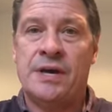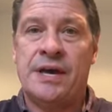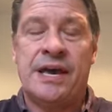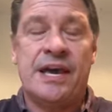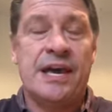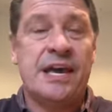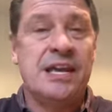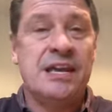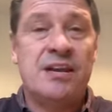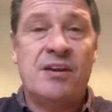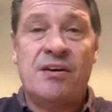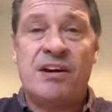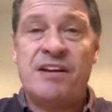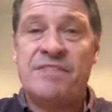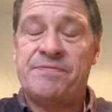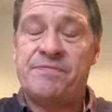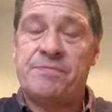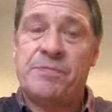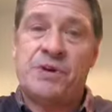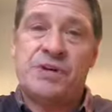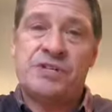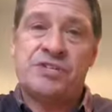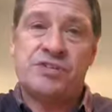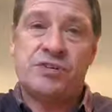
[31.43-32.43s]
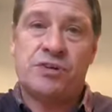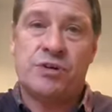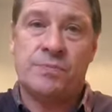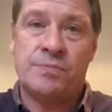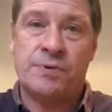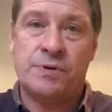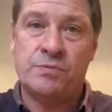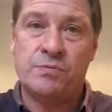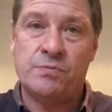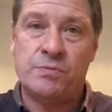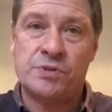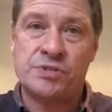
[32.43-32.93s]
In life, my job
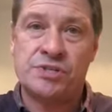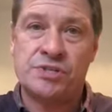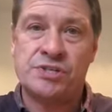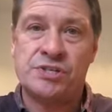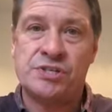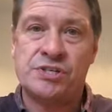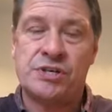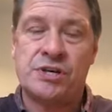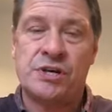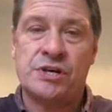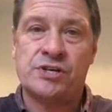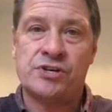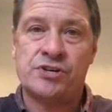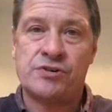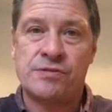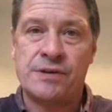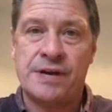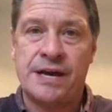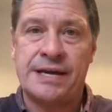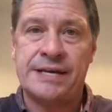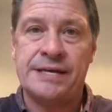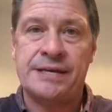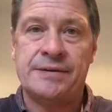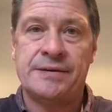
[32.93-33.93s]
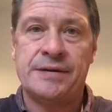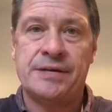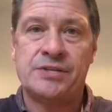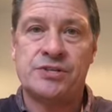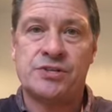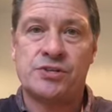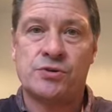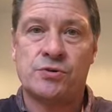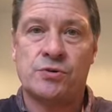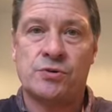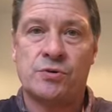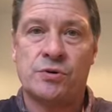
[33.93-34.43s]
was to create and
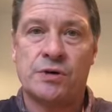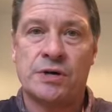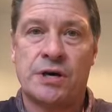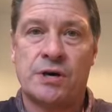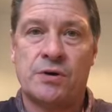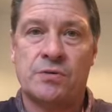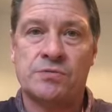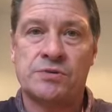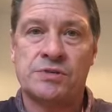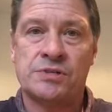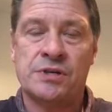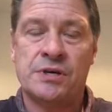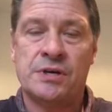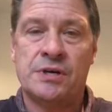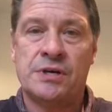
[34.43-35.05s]
score goals.